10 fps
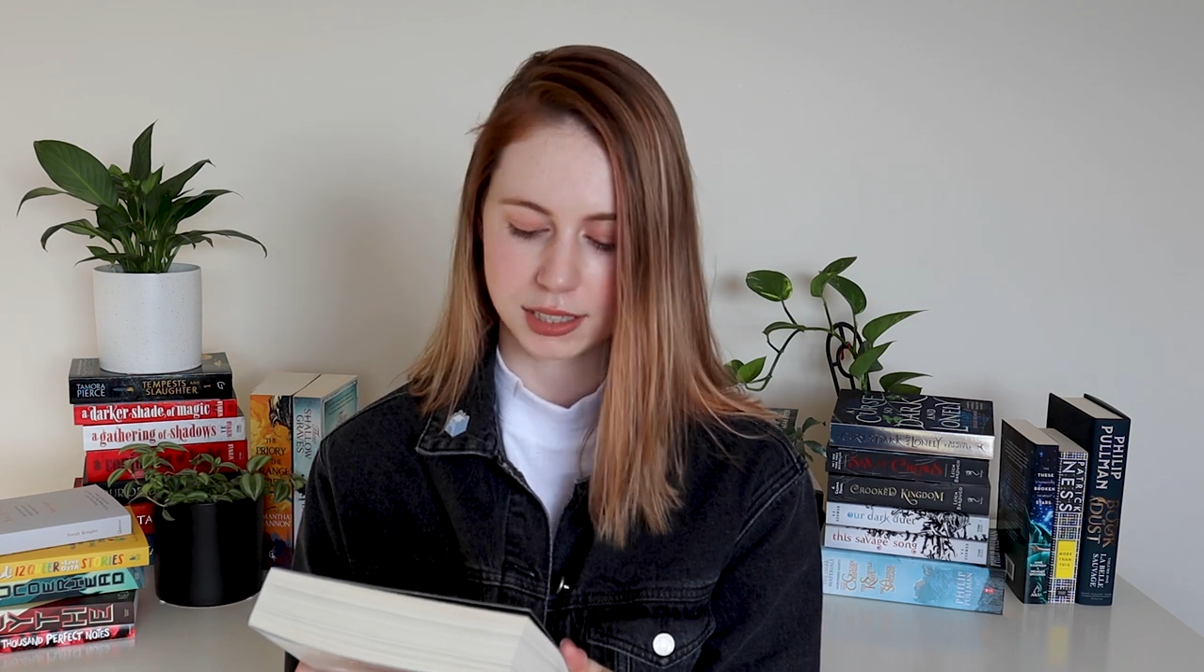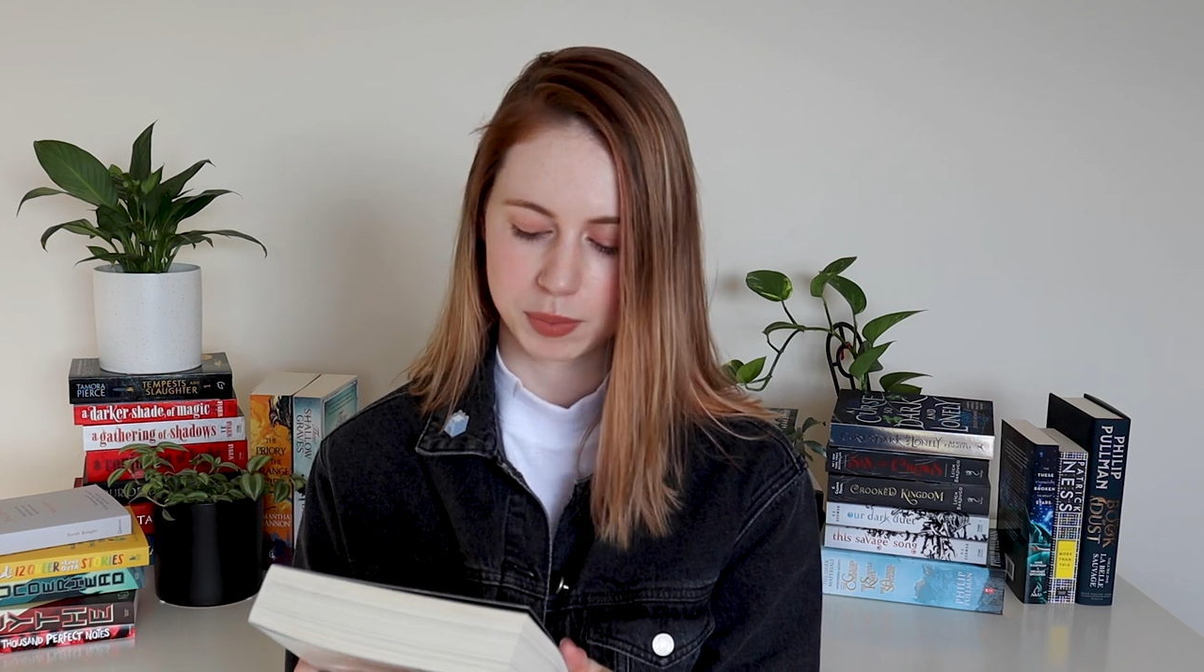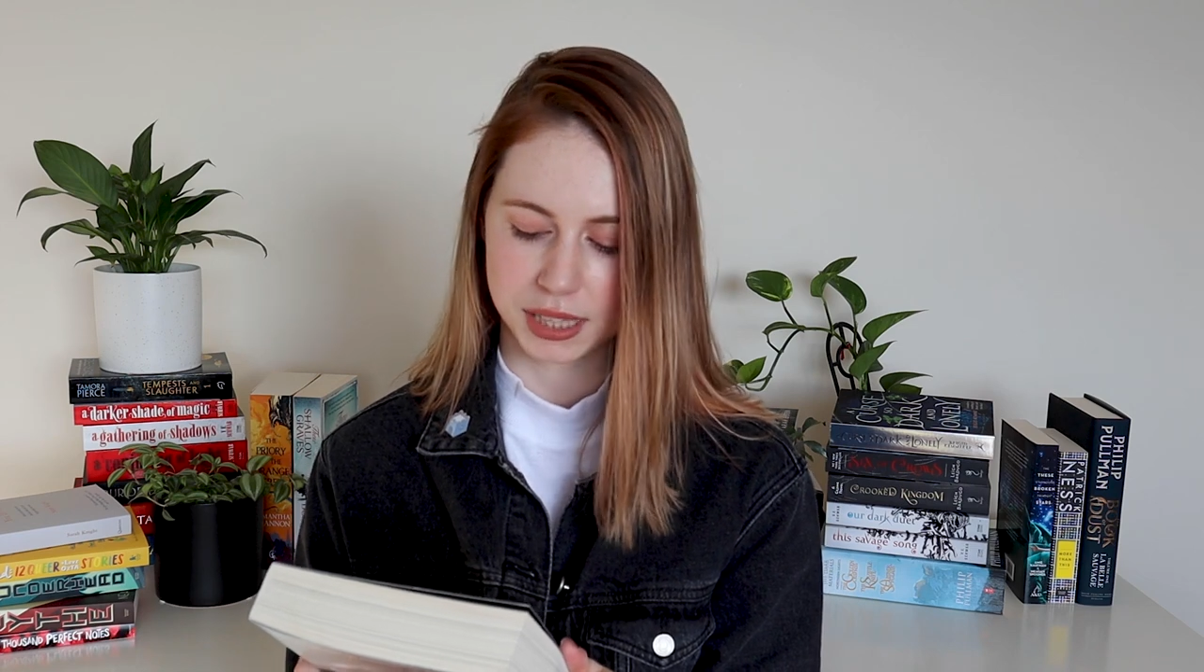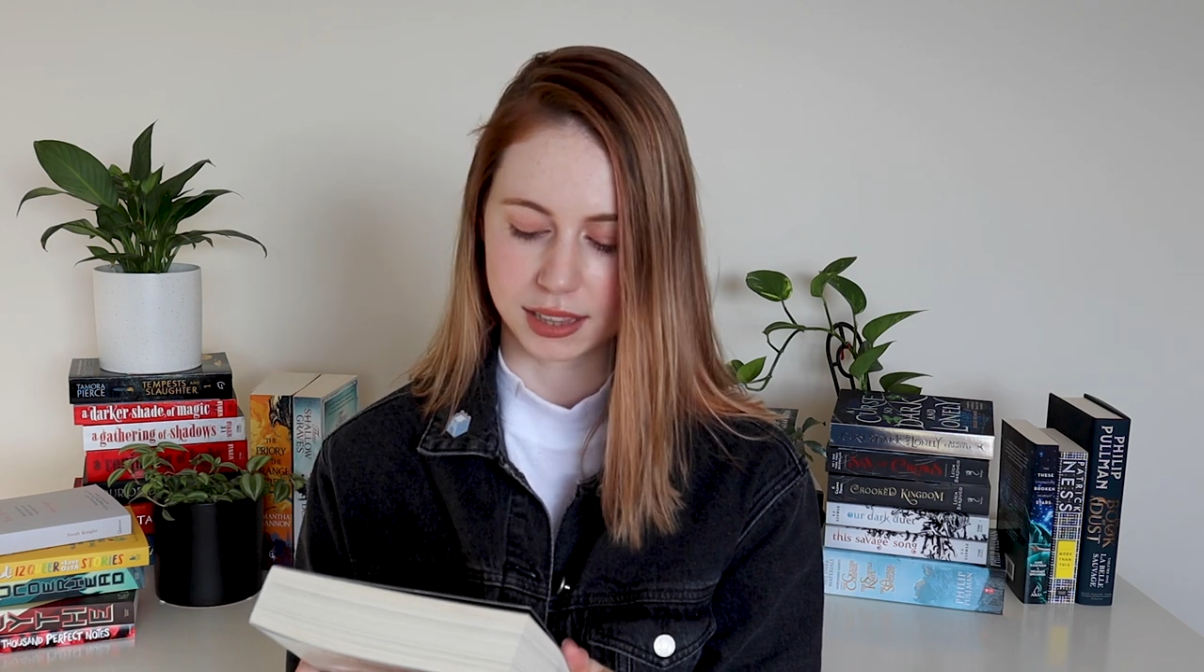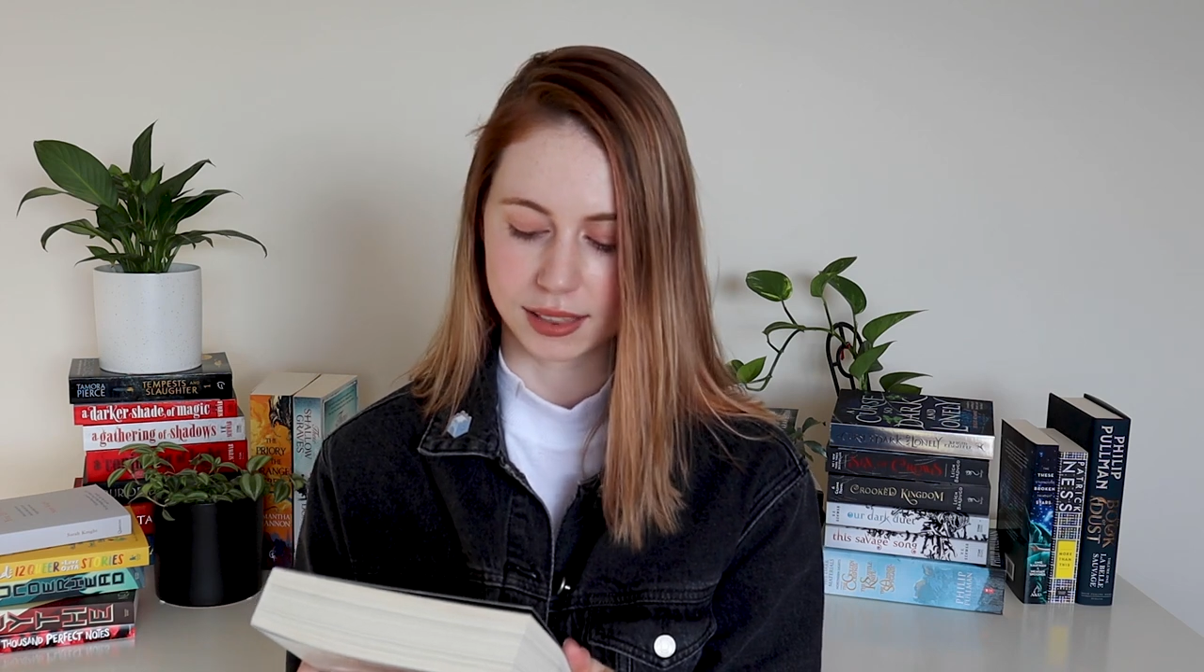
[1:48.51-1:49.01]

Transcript: just be the